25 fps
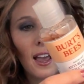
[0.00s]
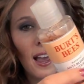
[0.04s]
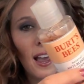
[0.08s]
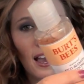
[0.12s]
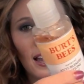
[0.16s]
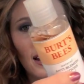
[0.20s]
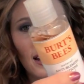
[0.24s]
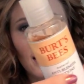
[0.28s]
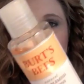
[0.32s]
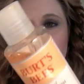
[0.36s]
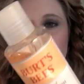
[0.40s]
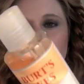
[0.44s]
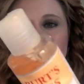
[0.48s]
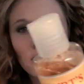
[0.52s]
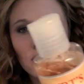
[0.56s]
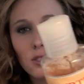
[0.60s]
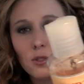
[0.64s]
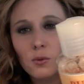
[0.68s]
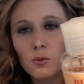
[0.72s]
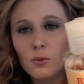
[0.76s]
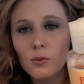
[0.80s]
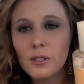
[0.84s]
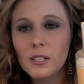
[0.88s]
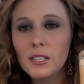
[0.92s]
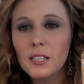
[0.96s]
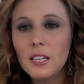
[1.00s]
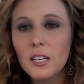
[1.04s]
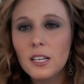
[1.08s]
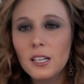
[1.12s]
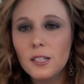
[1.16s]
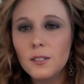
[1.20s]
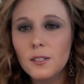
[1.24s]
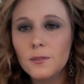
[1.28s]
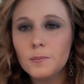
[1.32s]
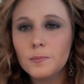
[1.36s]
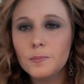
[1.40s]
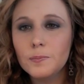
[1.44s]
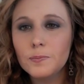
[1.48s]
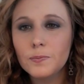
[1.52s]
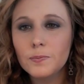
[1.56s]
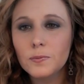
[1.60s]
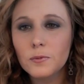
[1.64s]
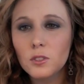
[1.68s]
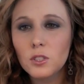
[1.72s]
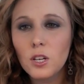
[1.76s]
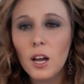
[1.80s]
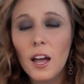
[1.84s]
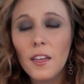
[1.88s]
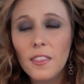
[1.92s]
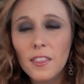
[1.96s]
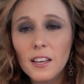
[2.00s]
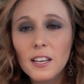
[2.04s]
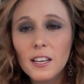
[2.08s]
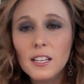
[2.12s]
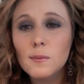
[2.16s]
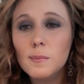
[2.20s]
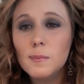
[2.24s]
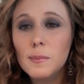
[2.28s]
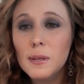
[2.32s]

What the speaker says: And it's just really, I think it'd